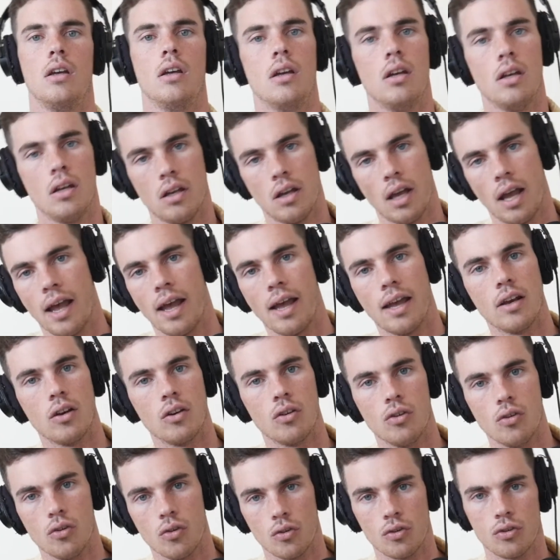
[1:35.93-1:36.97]
and
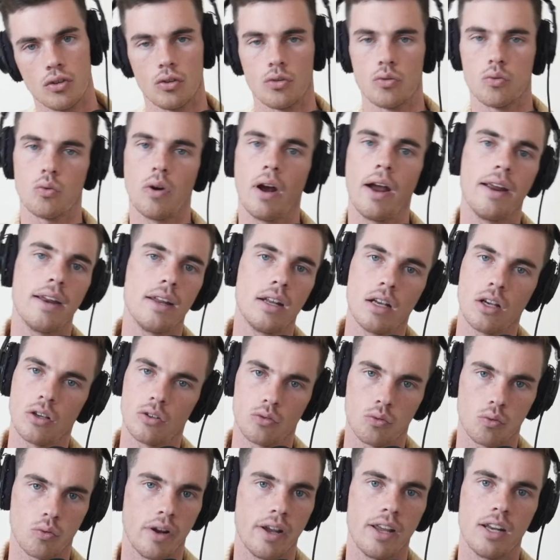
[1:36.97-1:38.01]
you're just writing us
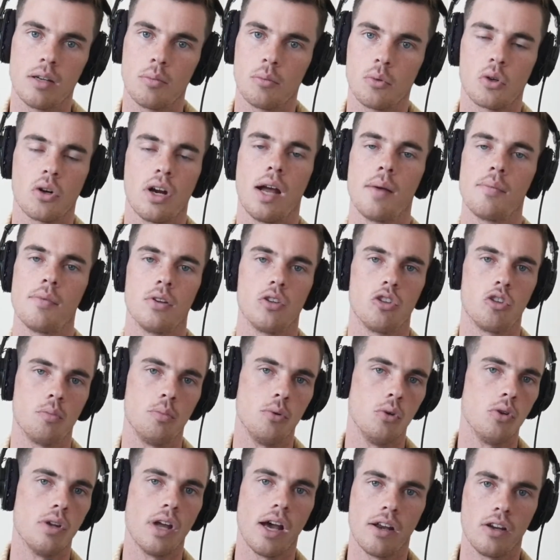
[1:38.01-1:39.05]
random crap that spewed
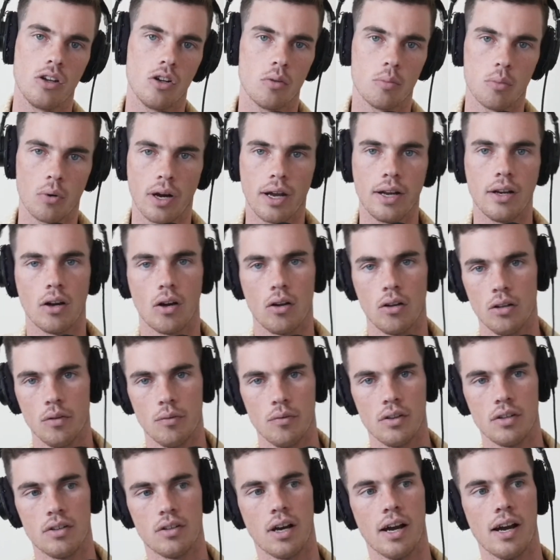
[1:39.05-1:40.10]
out of your brain all of the
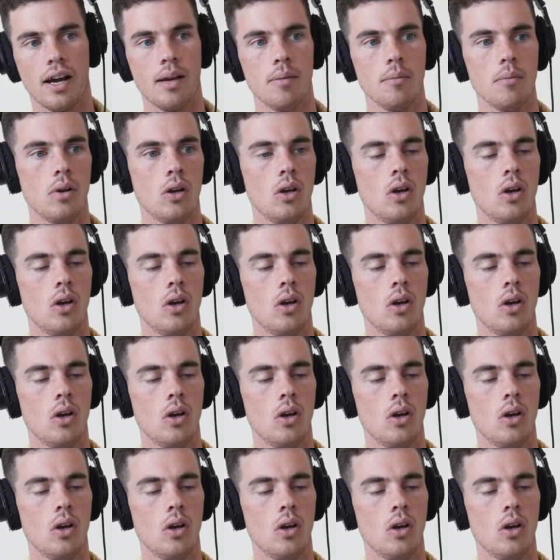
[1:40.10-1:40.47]
time?